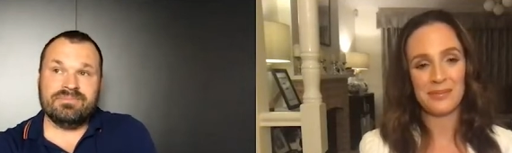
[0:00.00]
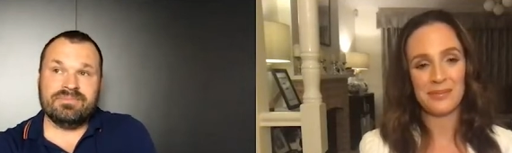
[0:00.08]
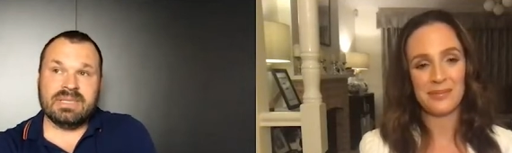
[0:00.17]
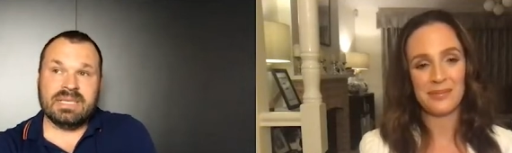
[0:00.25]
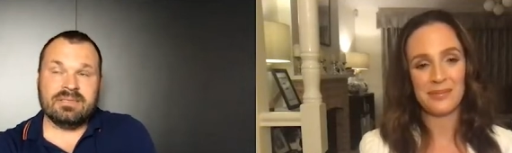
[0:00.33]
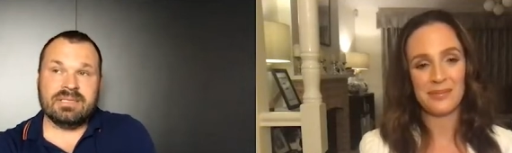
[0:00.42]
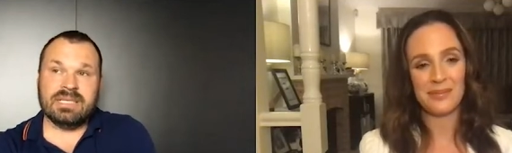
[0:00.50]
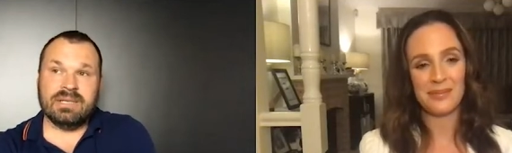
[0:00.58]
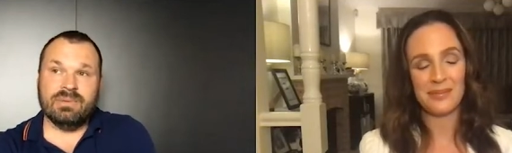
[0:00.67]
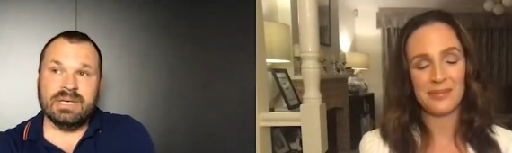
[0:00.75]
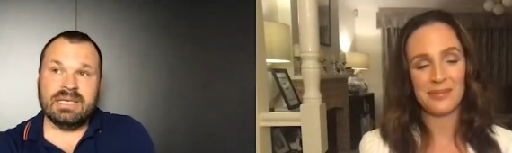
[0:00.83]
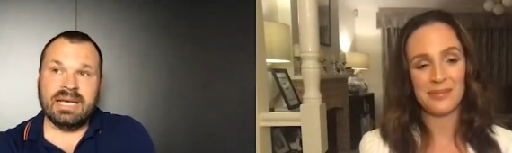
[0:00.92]
Speaker 1: as I said,
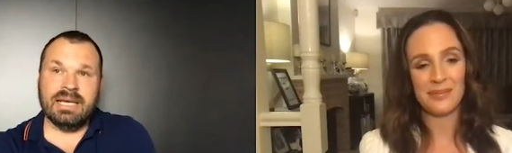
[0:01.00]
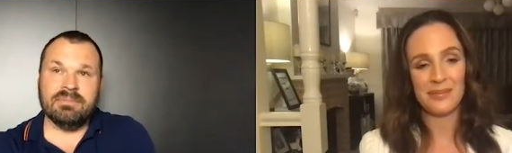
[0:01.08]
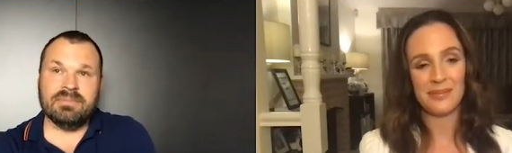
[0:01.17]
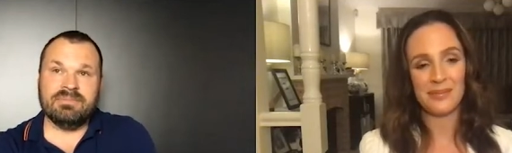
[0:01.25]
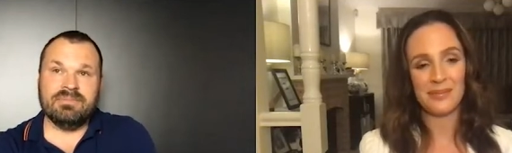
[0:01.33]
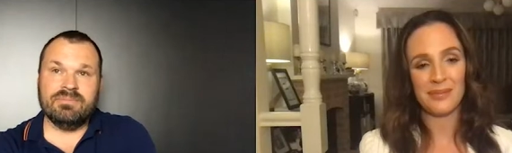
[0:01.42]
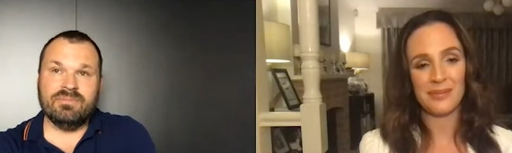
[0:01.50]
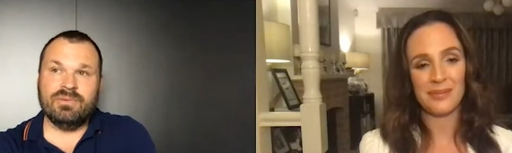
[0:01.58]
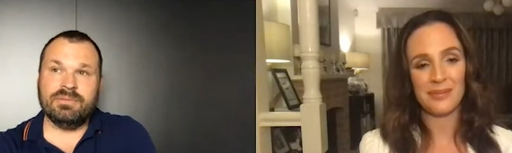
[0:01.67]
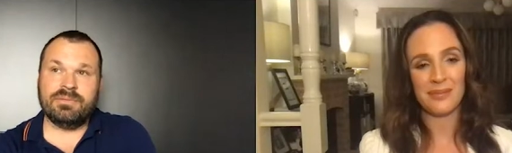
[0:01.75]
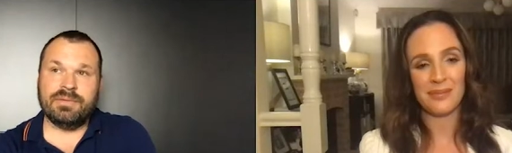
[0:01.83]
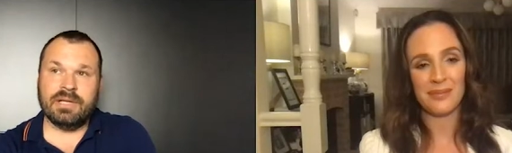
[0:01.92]
we came we
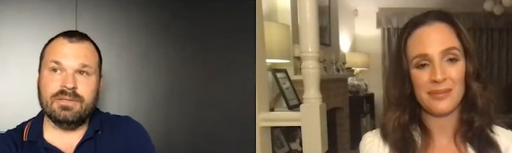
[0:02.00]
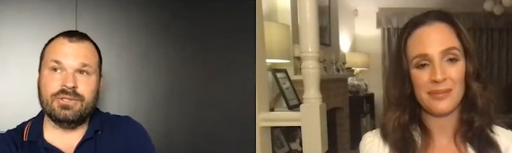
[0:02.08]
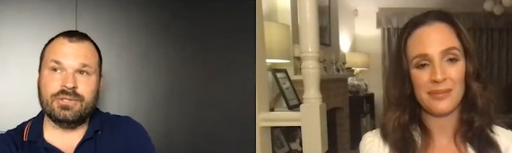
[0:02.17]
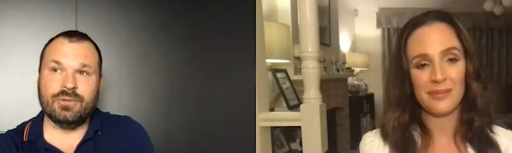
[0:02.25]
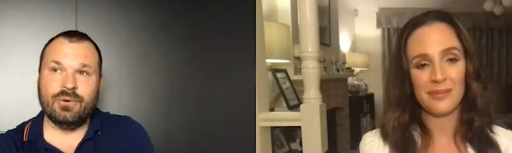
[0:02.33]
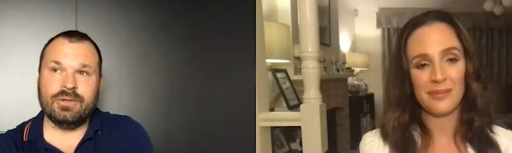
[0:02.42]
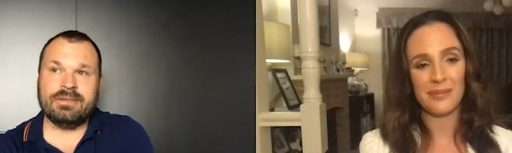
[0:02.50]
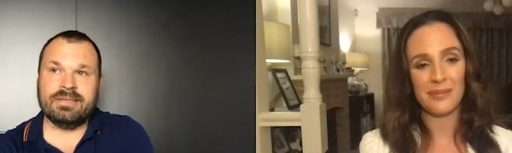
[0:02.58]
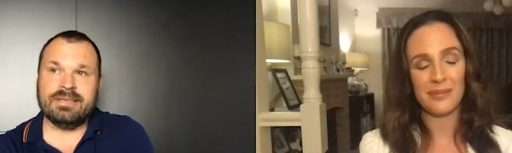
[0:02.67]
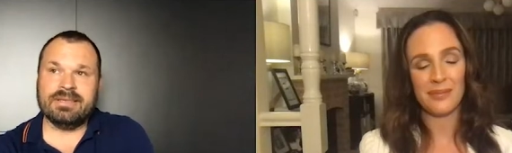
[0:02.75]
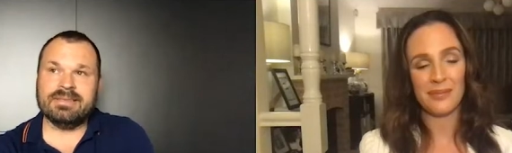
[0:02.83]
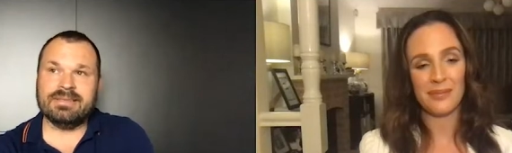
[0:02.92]
fell short
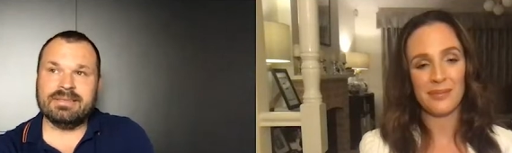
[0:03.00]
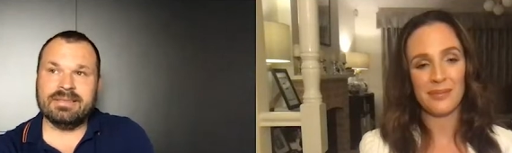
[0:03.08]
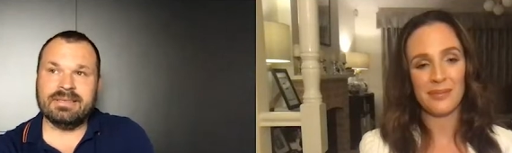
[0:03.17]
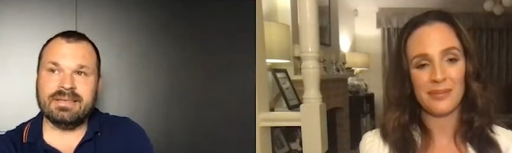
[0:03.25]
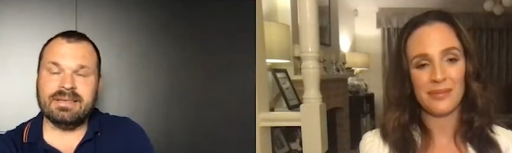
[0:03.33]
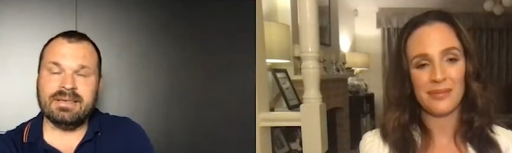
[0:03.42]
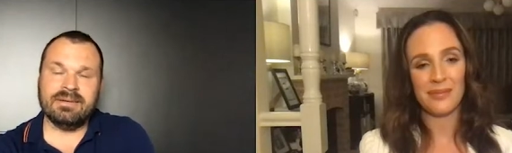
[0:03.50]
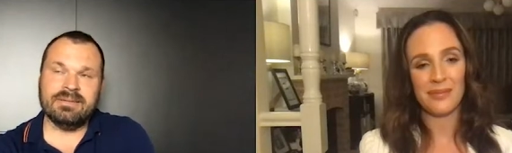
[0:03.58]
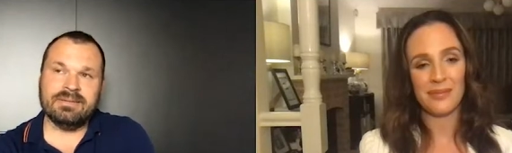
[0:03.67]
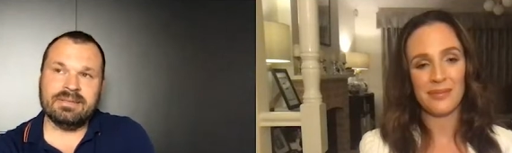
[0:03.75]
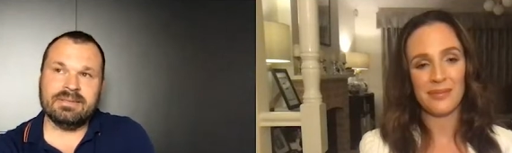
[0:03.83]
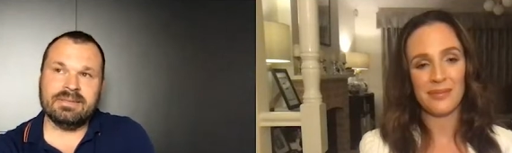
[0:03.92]
uh,
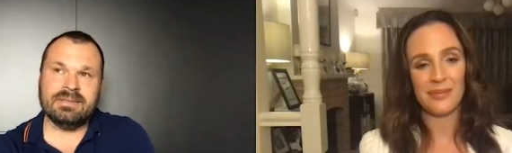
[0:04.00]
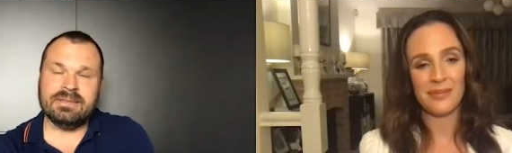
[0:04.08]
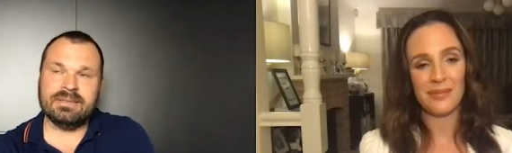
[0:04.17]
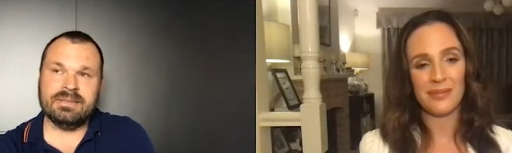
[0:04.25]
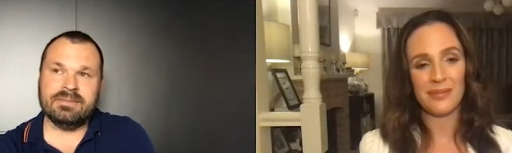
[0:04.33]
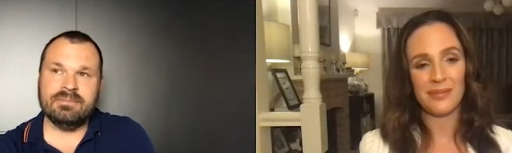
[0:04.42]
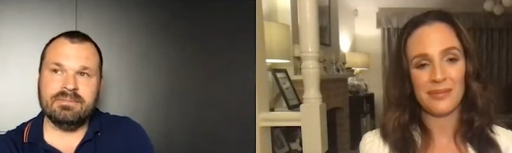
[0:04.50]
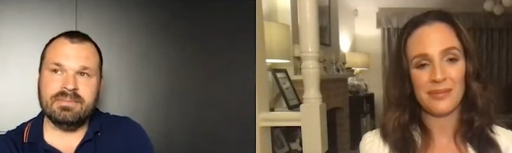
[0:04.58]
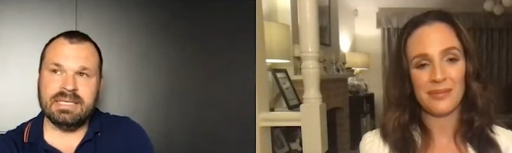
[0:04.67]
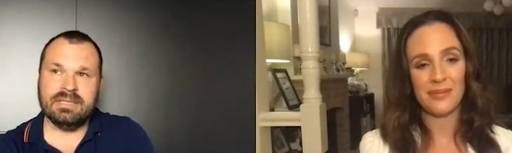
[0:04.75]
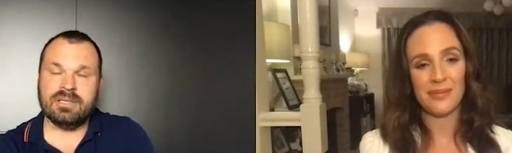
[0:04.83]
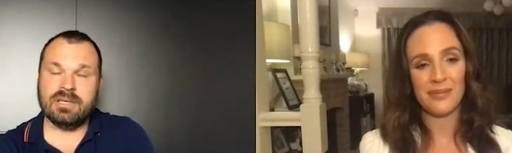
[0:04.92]
uh
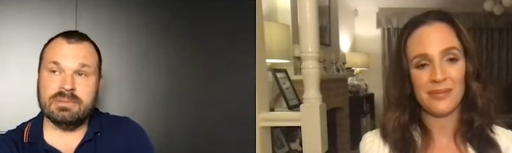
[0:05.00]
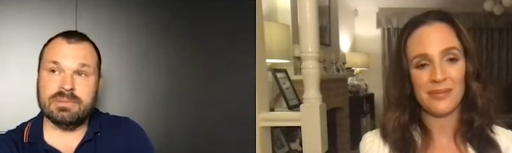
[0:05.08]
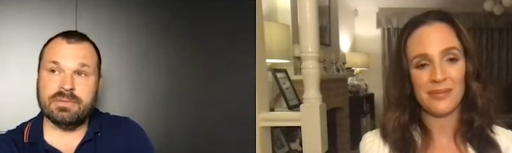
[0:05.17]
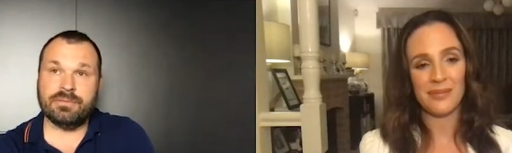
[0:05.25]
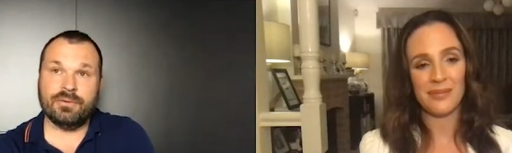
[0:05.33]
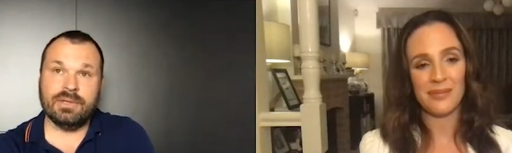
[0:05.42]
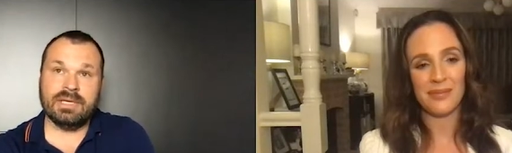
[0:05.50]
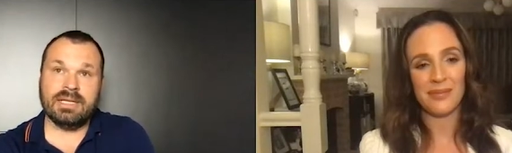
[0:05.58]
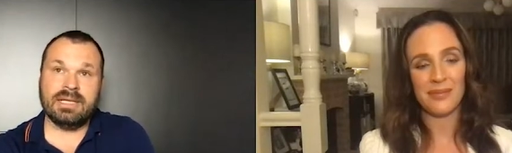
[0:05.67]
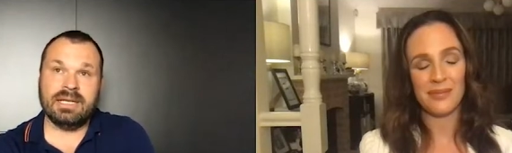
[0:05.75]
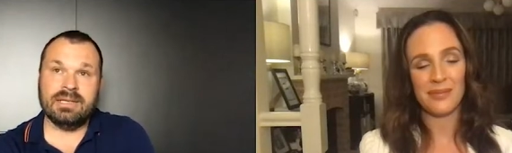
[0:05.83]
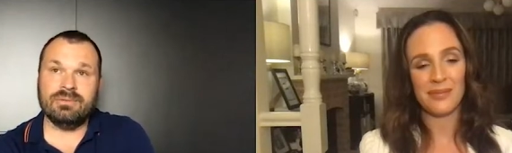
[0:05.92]
many times before that,
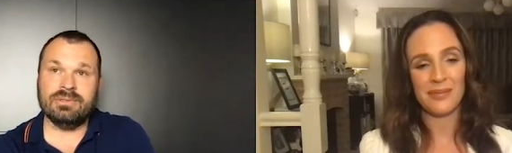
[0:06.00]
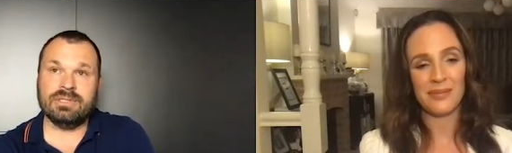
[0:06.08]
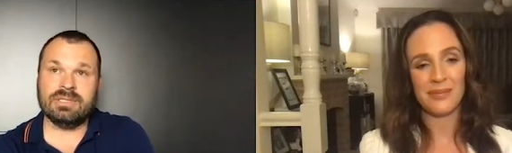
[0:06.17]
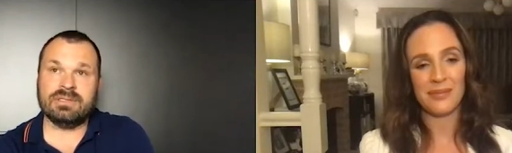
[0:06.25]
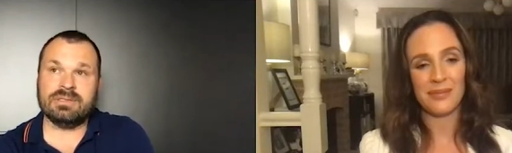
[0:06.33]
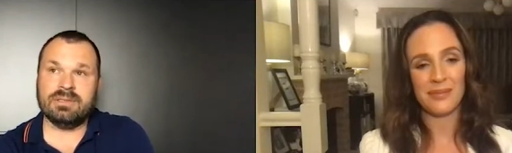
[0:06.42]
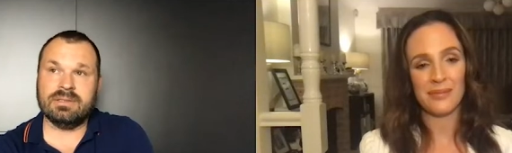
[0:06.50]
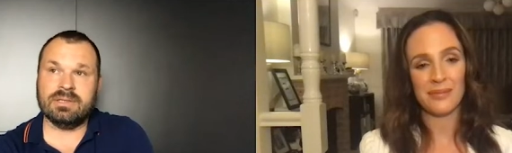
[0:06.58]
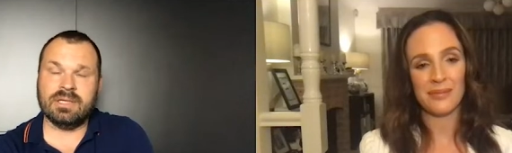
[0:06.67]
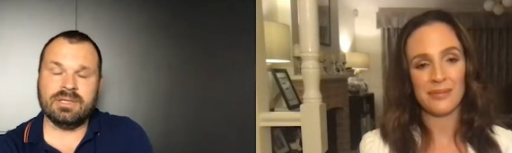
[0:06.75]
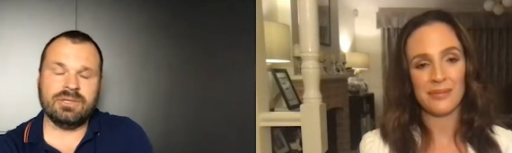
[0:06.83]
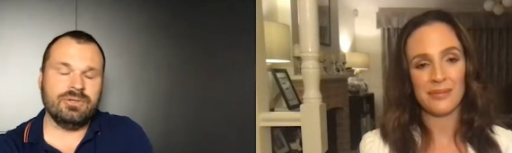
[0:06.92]
and it was just
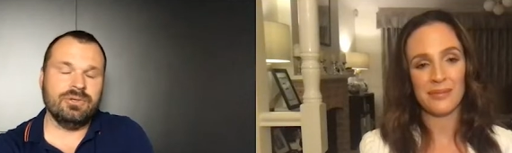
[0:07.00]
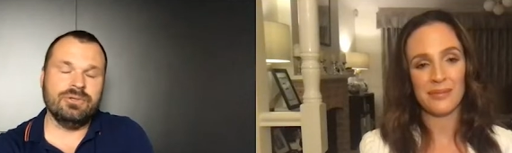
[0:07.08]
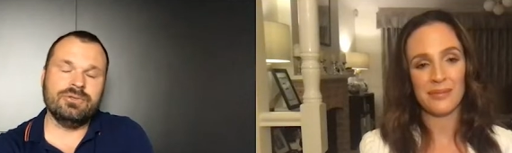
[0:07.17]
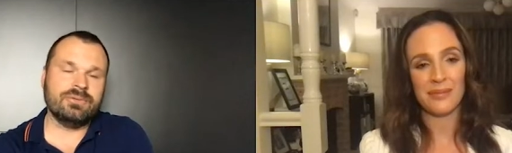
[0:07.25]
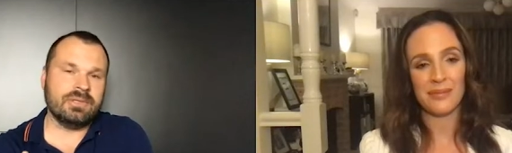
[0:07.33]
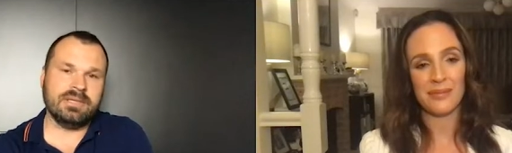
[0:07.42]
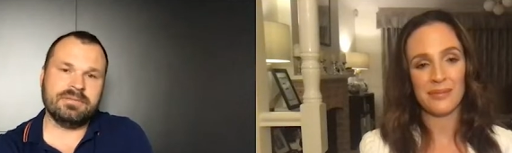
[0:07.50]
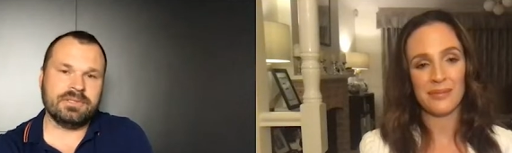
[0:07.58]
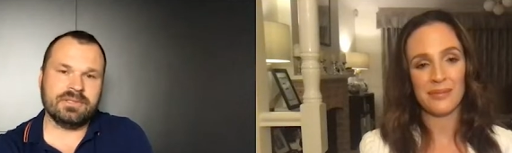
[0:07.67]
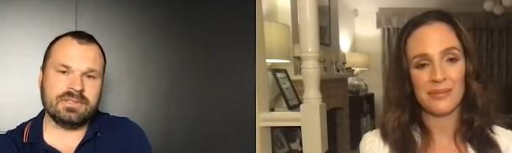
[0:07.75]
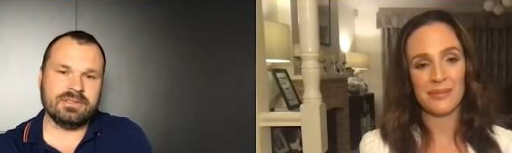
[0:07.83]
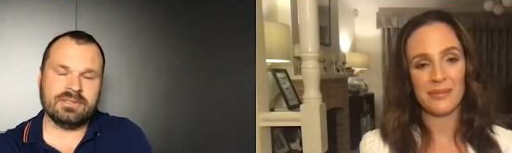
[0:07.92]
a huge relief
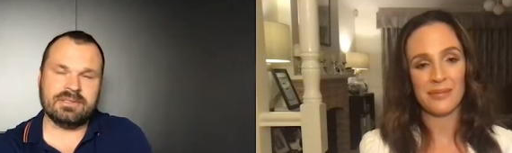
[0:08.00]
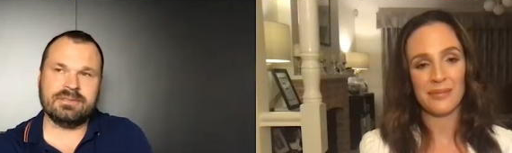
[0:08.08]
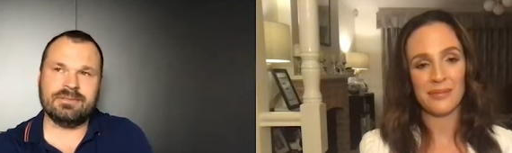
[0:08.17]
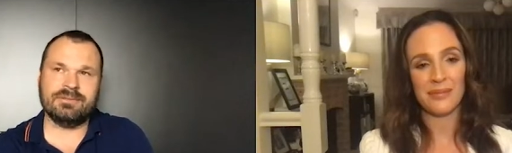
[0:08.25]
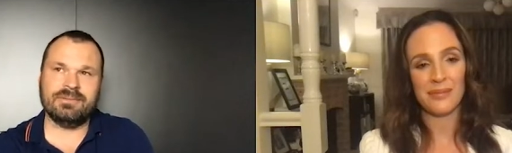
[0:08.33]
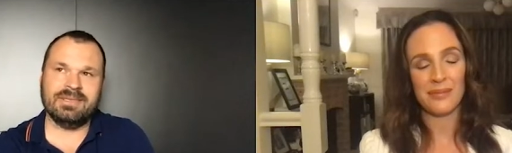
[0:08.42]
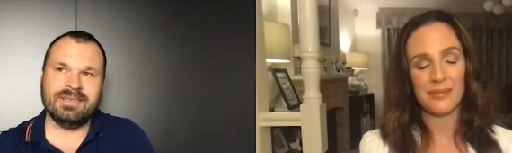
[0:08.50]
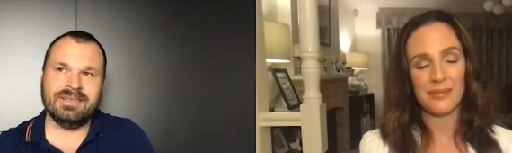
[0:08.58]
just, just to uh,